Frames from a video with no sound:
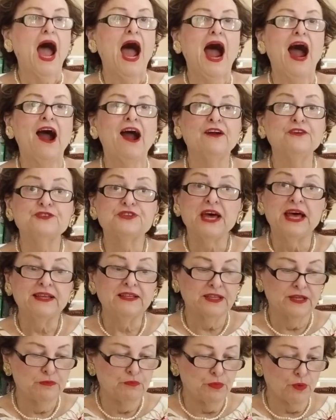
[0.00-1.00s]
Our
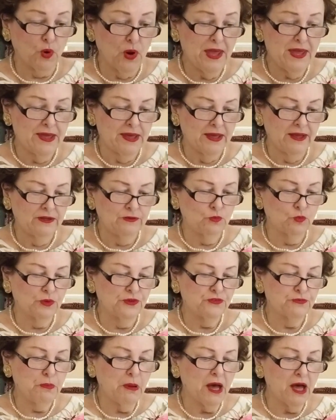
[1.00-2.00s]
Daily Bread
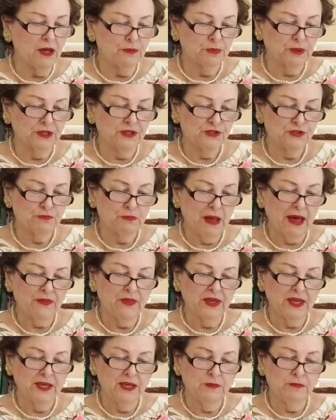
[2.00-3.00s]
was published by
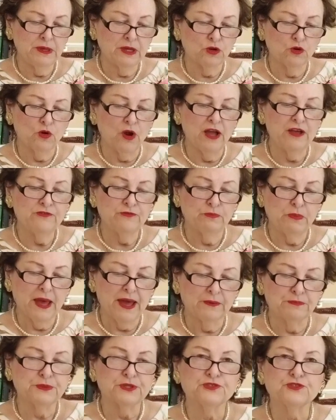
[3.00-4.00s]
the Emmett Grove
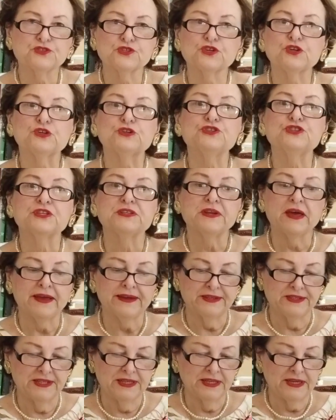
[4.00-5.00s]
Baptist Church in
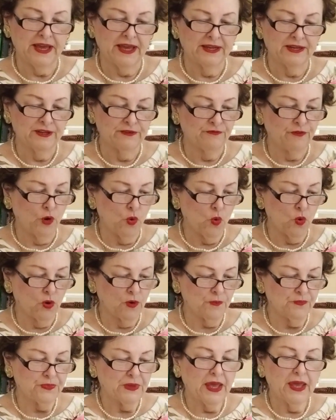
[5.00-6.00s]

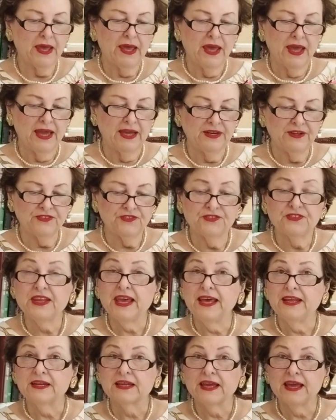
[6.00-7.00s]
1984, and it's
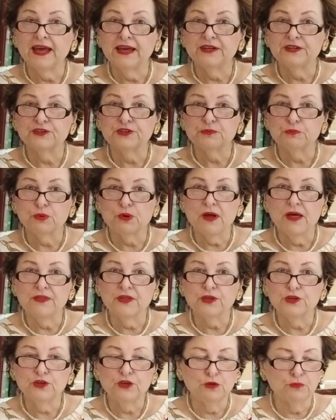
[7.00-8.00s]
dedicated to Brother
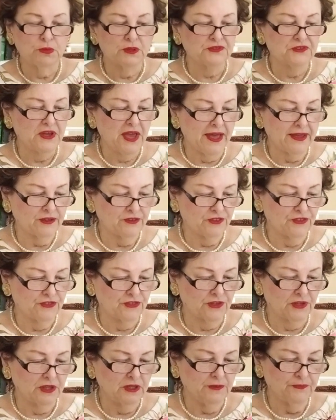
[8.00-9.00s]
Hubert
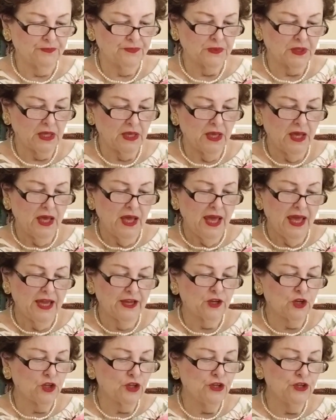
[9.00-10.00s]
Tankersley.
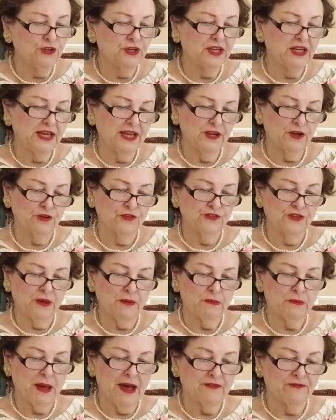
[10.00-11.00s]
Included here are some
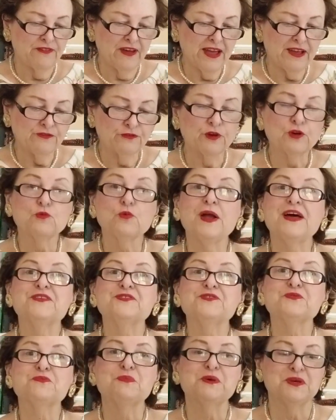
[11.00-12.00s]
of my favorite
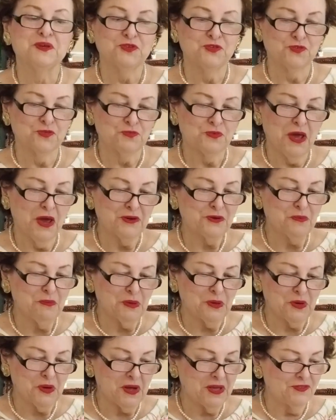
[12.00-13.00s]
recipes from Nona
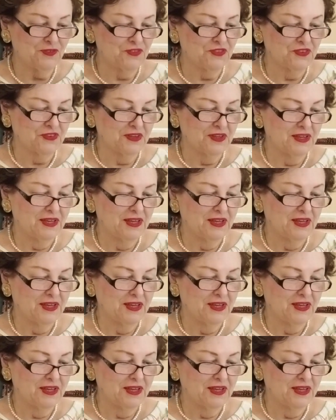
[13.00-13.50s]
Bunce,